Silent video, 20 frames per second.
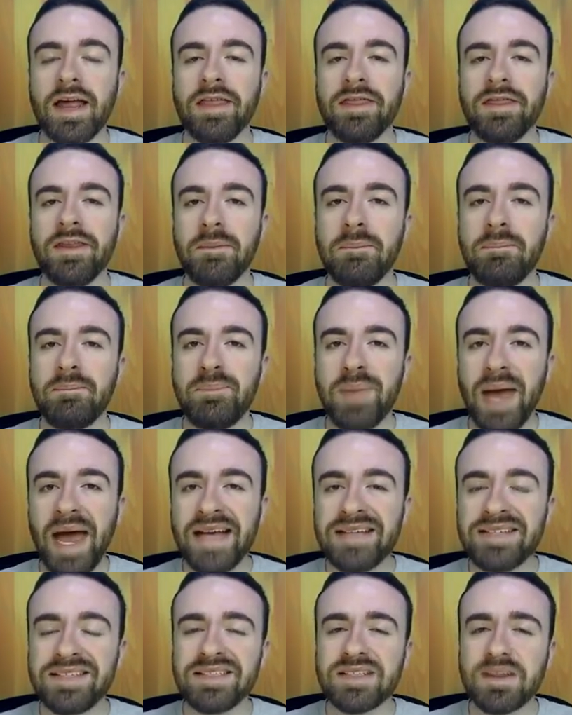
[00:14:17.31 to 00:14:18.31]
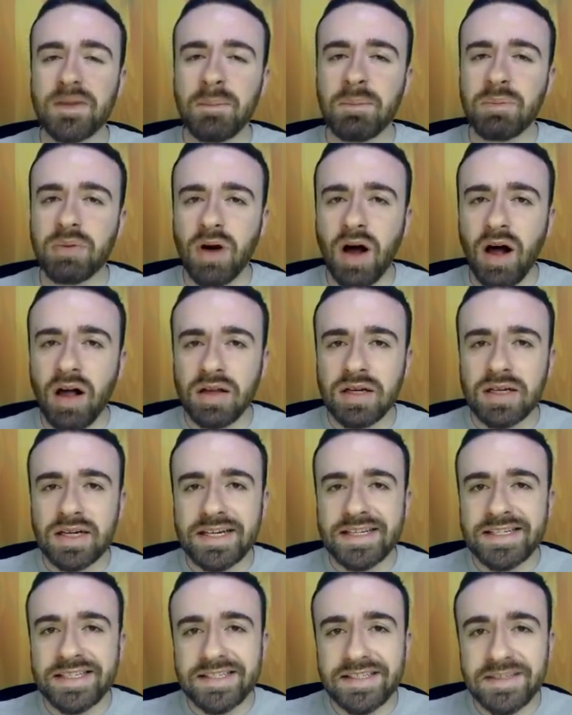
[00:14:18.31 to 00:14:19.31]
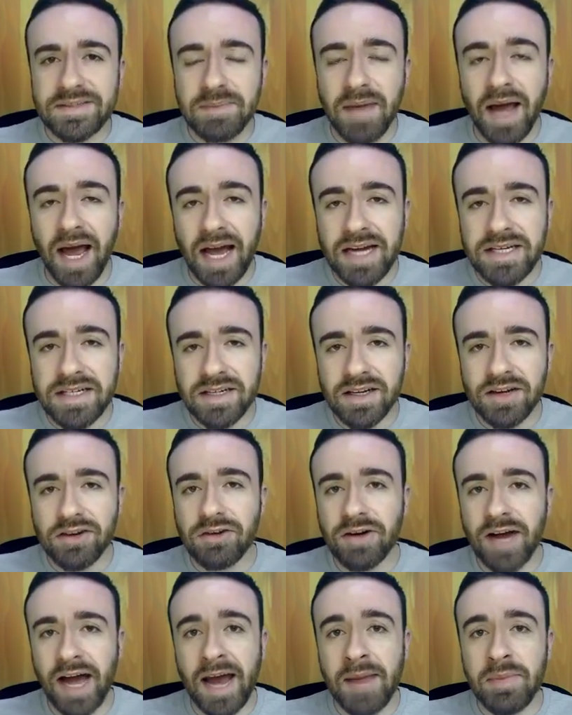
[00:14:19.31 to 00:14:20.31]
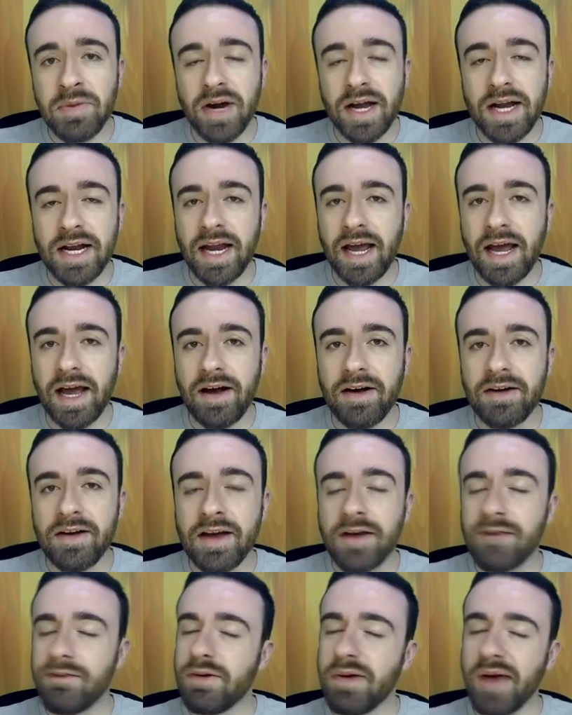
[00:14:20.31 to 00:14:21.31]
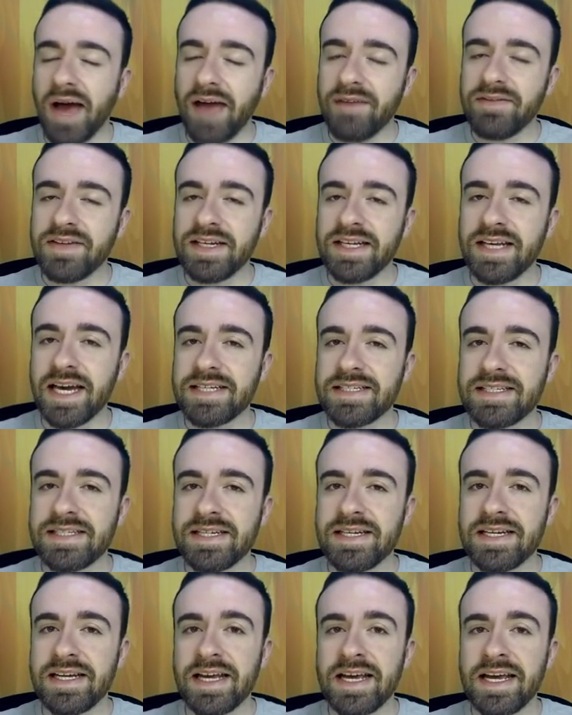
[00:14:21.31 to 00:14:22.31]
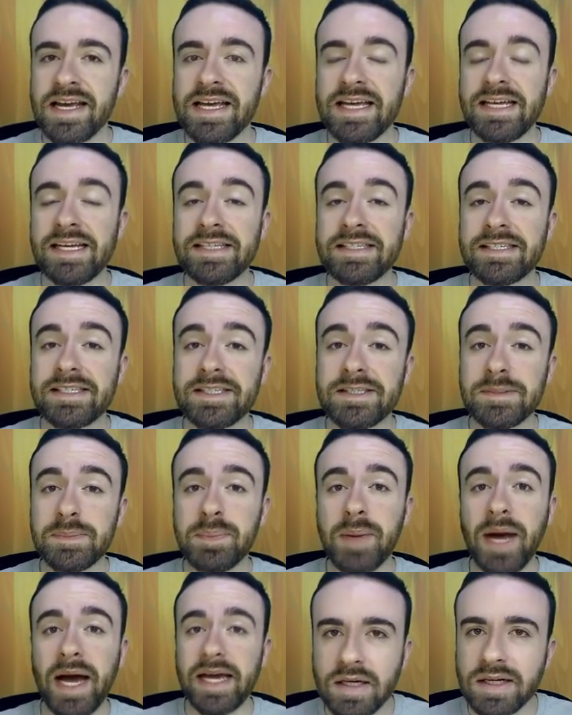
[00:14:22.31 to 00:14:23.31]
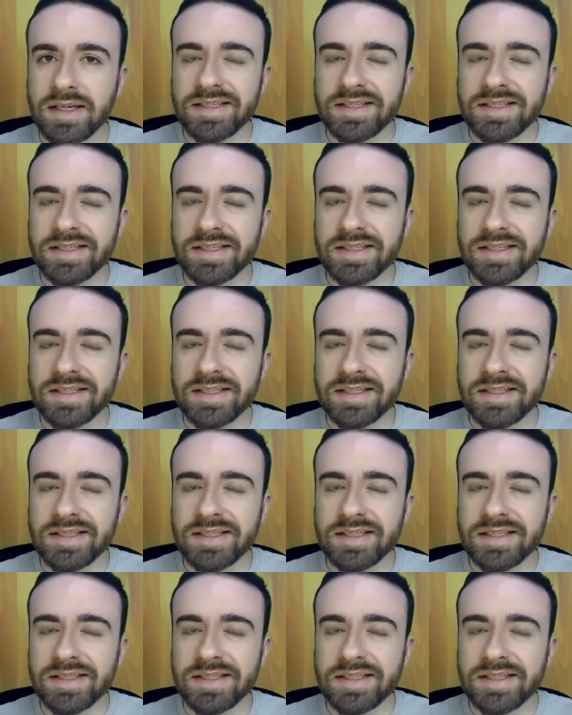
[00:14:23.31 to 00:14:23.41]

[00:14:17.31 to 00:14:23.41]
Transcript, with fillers: the best brawler in Smash and Grab right now, if you haven't guessed it, it's Spike.